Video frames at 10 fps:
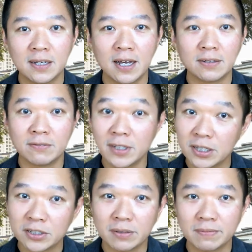and
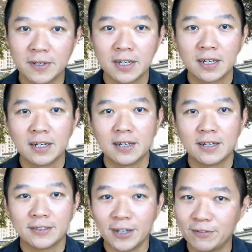readership,
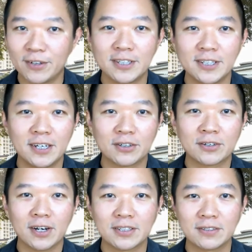diversity
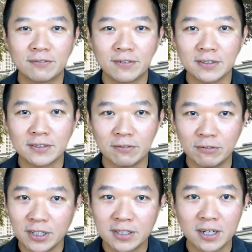across fields of
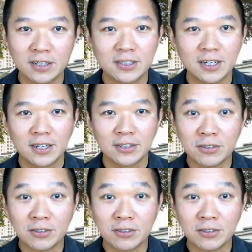research,